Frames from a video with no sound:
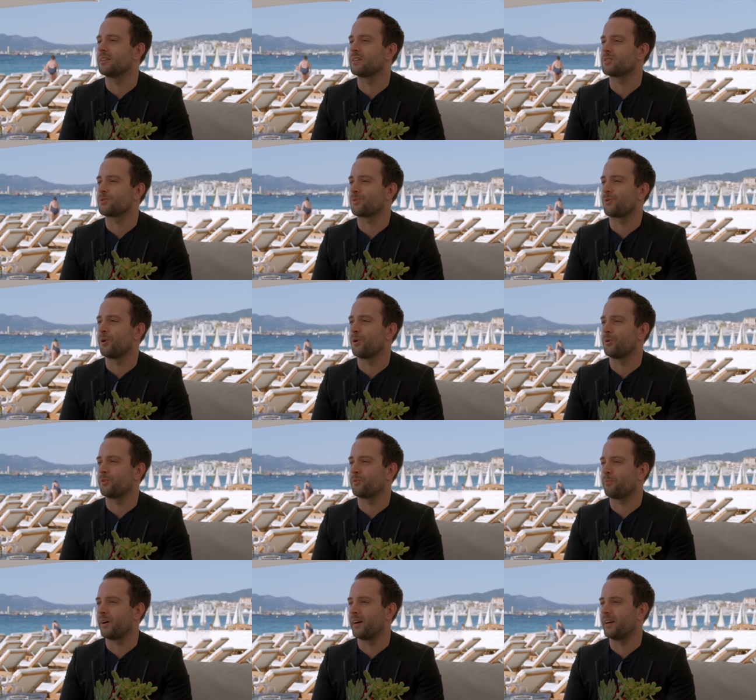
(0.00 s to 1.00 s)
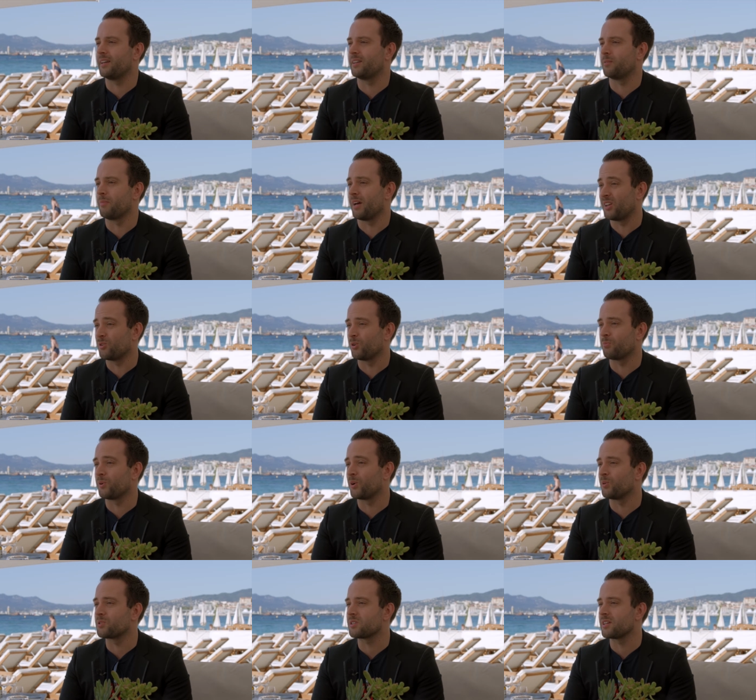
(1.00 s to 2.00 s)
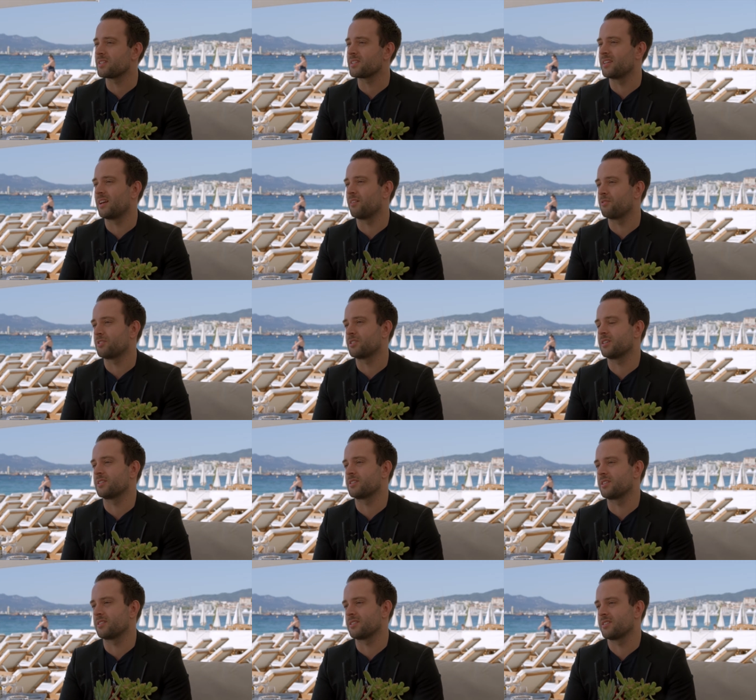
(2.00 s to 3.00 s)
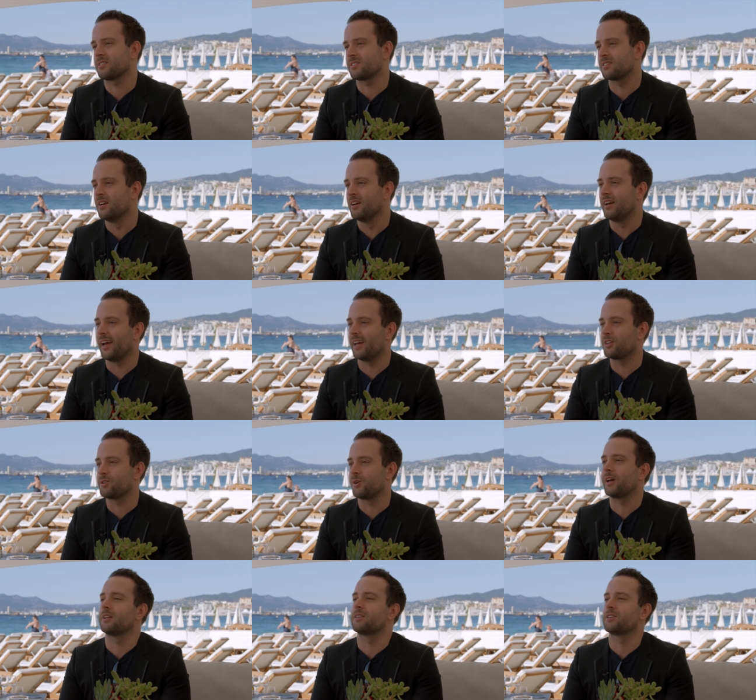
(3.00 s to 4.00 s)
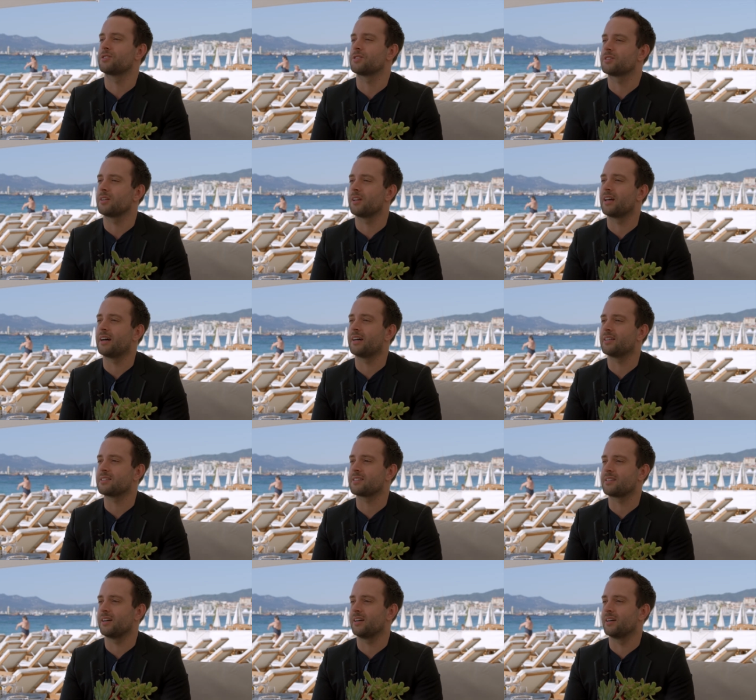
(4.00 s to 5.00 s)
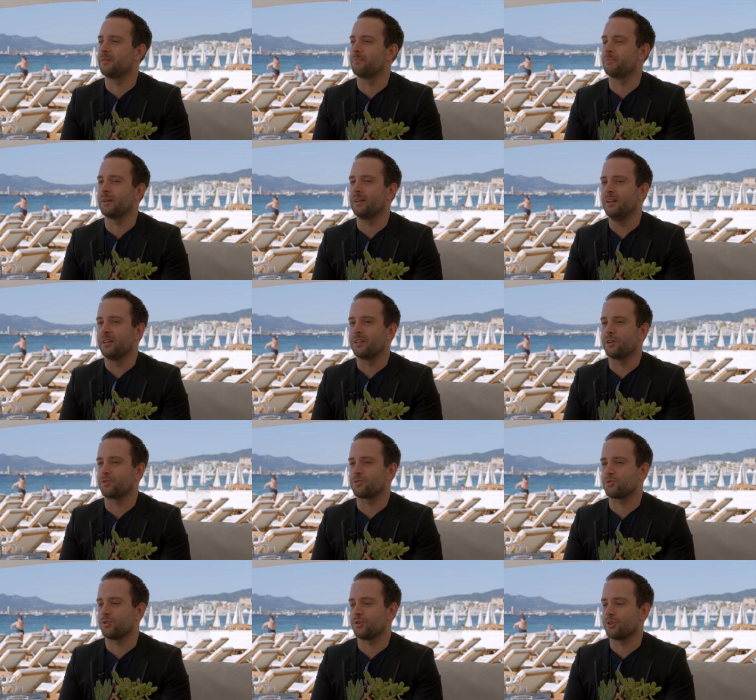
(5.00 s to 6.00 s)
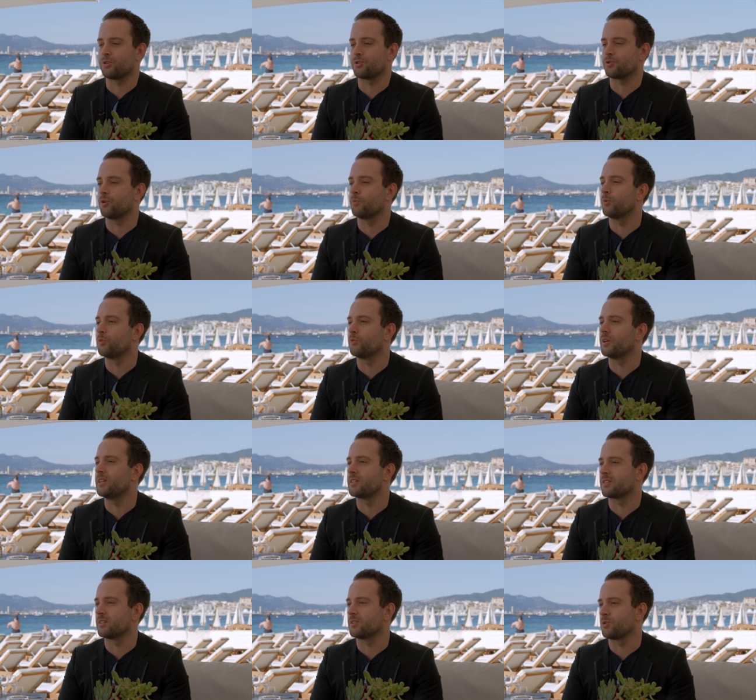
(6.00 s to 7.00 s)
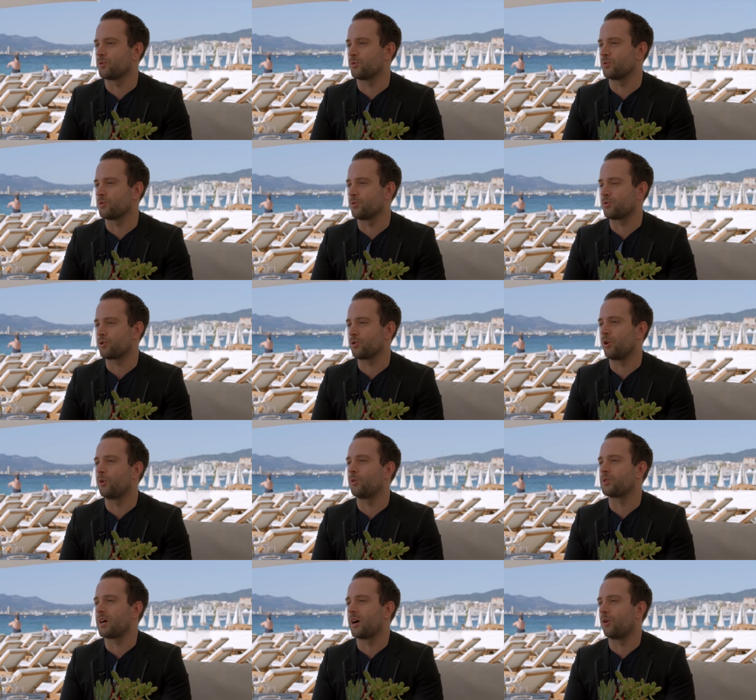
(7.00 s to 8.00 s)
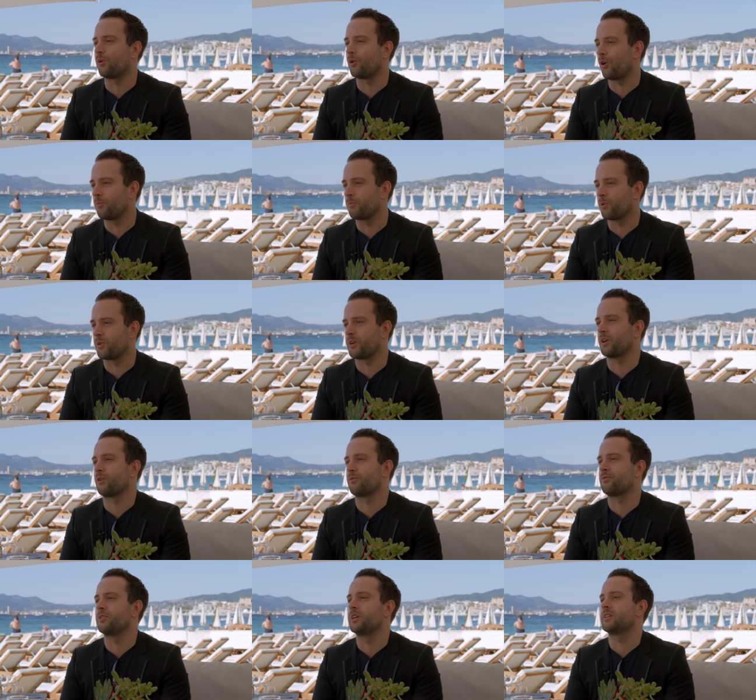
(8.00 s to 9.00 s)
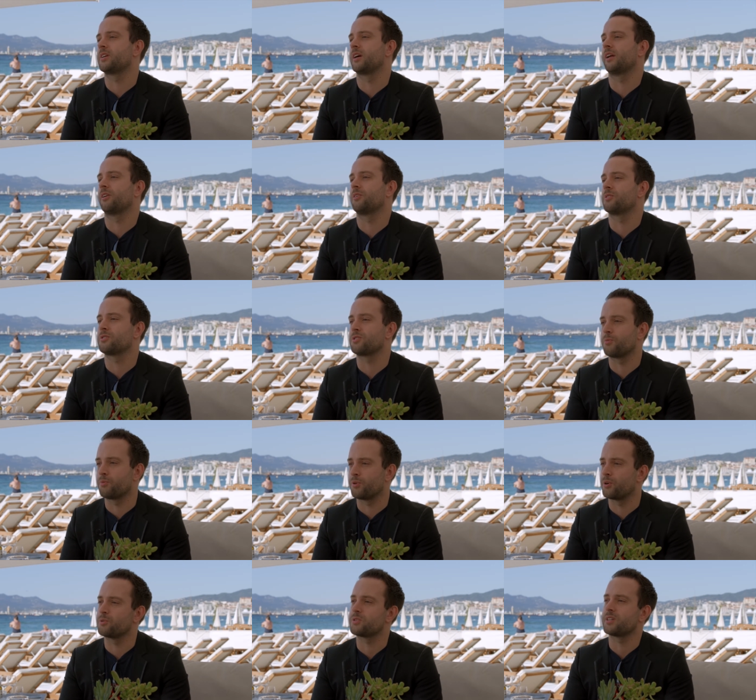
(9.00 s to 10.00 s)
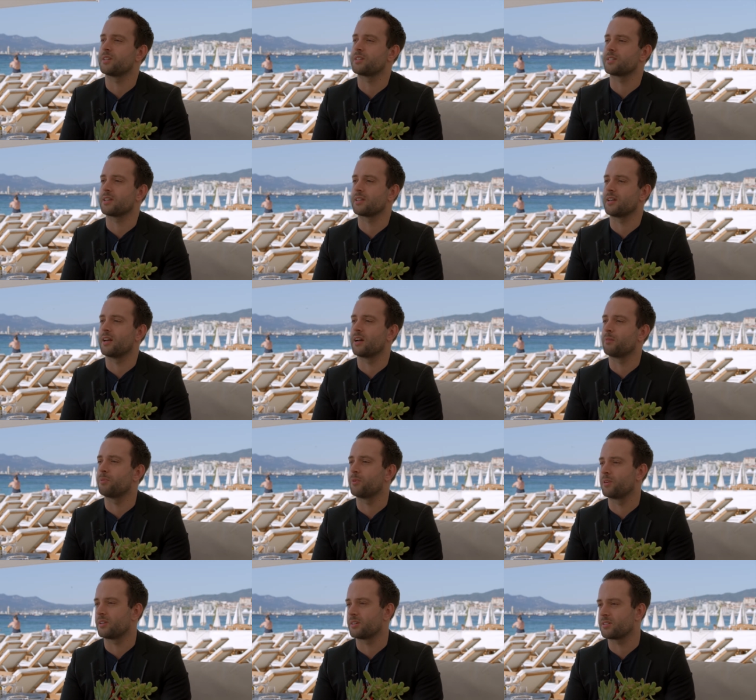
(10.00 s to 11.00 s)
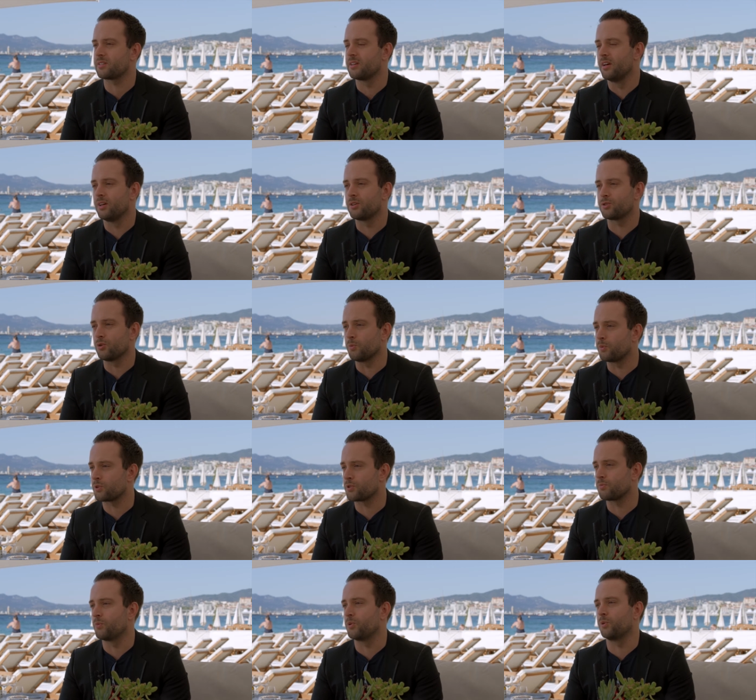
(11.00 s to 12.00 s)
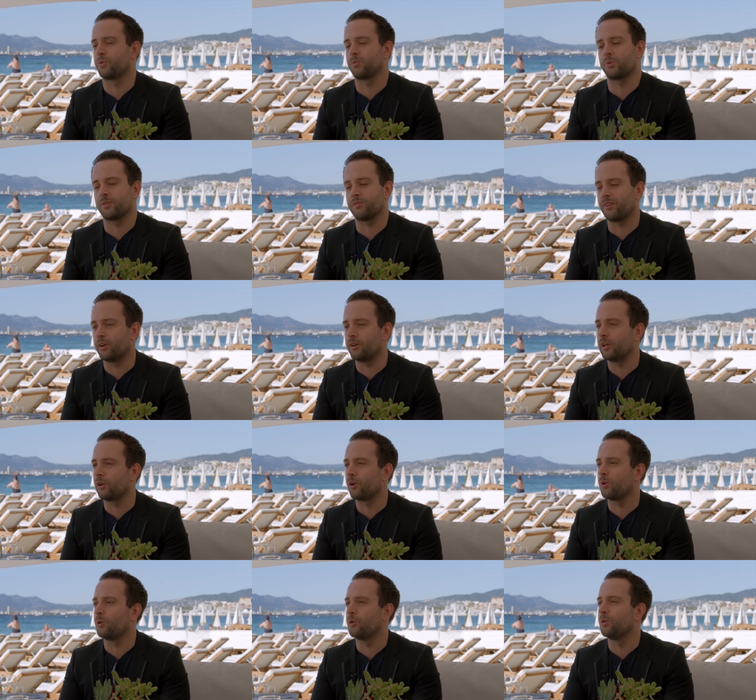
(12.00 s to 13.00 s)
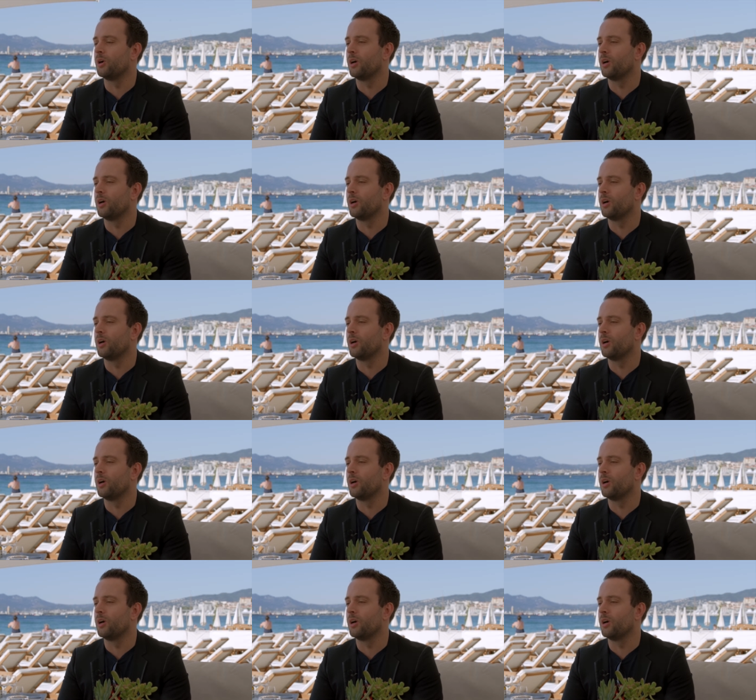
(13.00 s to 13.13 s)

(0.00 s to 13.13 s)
its growth by the manual process, and ever since this is end-to-end digitalized, there's no more reason to slow down onboarding of retailers. The process at the airport is super smooth with very low